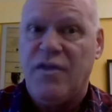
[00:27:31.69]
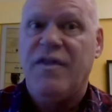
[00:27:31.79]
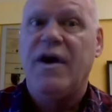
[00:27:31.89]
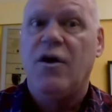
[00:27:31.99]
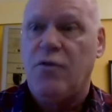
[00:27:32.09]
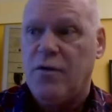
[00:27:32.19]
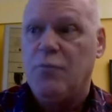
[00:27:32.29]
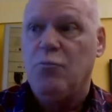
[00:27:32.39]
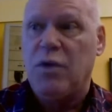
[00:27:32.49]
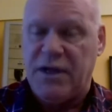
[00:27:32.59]
their
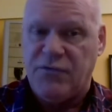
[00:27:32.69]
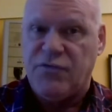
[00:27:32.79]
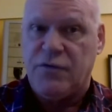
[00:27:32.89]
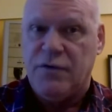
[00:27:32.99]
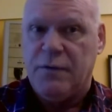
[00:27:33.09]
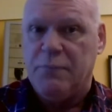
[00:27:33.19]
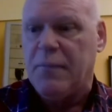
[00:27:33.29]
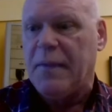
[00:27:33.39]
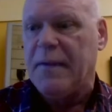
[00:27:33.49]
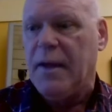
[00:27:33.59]
beliefs,
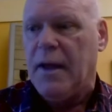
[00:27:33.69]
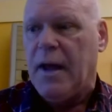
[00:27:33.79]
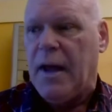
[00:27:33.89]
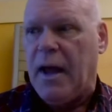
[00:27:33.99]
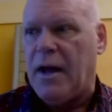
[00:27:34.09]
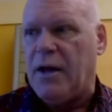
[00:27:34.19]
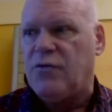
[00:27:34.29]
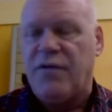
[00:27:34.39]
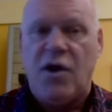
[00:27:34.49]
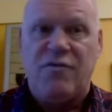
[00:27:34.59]

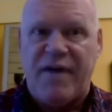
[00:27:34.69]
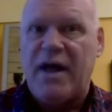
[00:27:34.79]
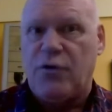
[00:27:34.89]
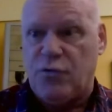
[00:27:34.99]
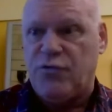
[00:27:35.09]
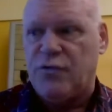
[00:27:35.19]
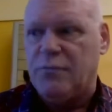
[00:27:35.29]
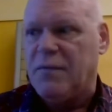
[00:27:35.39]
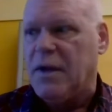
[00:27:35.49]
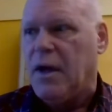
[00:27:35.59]
and their values.